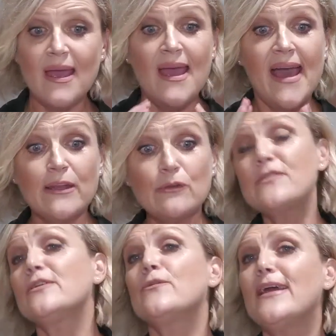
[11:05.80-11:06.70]
And it
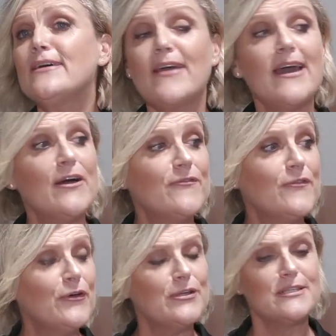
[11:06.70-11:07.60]
looks like we have our
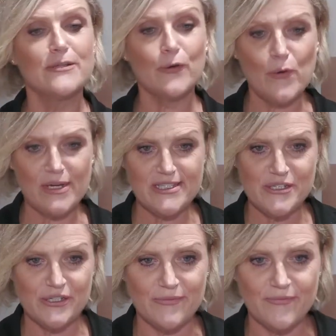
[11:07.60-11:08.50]
first
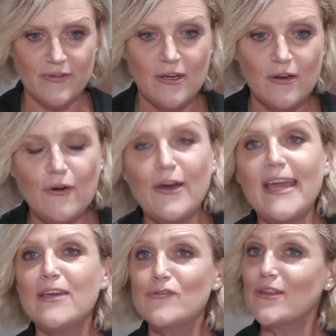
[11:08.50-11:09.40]
question. Hi
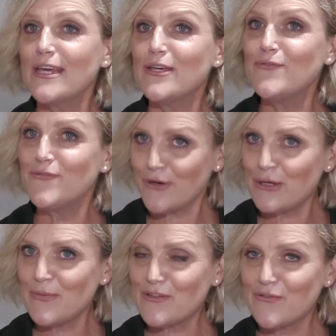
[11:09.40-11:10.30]
Andrew, thank you very
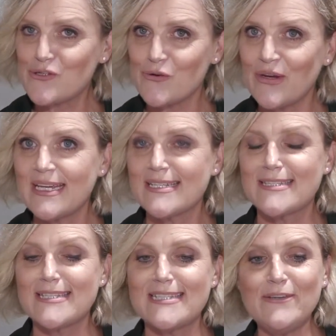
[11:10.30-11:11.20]
much for joining us
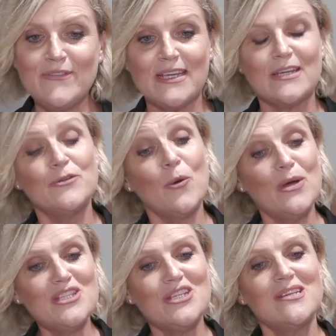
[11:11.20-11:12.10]
this evening. And your
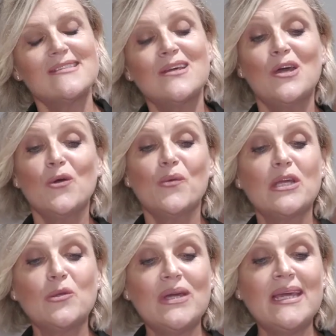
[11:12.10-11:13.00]
question is, we
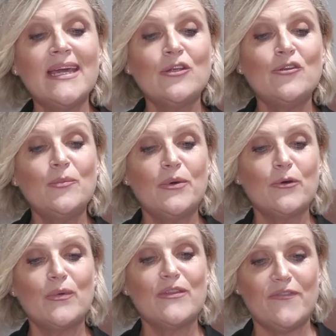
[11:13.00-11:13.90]
are looking at a new
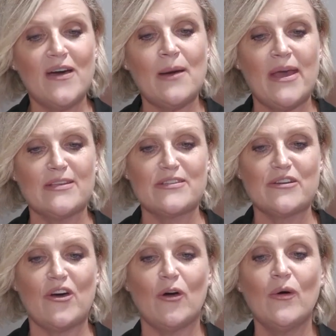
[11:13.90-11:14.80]
build with a farmhouse
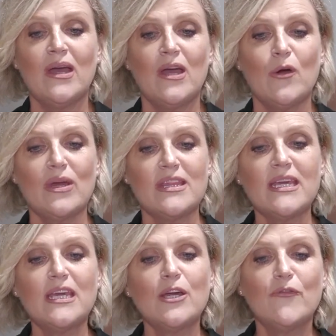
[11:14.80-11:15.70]
style. We're
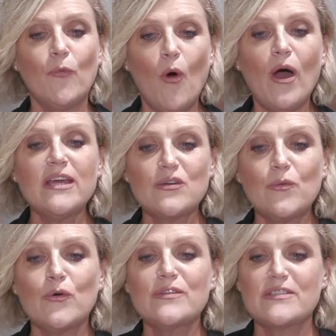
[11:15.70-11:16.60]
thinking of white
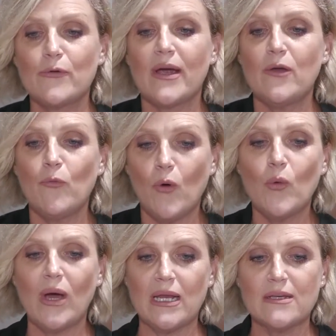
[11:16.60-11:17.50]
towards grey wall
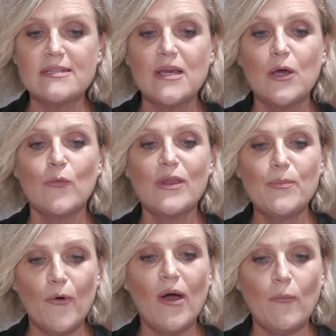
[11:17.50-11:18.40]
colours with
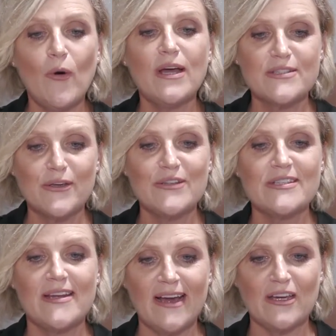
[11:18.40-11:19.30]
bright white skirts
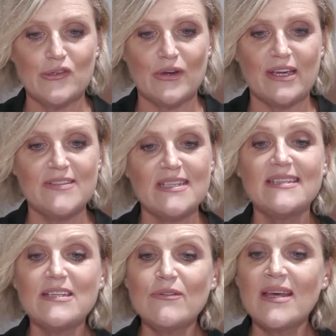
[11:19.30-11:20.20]
and architraves.
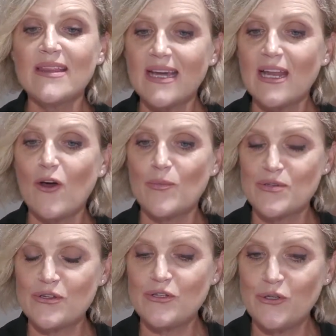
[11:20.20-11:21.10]
Is there another colour
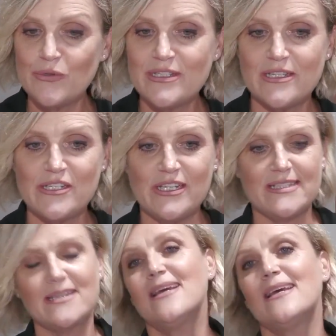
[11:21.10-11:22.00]
option you would
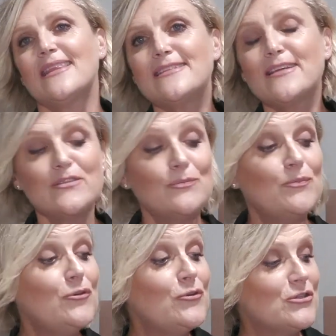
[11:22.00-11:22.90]
suggest? That sounds
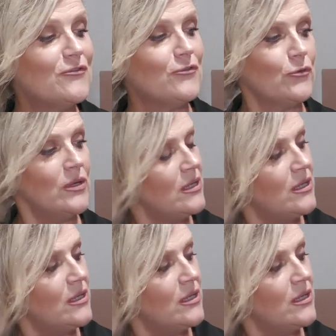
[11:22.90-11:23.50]
beautiful.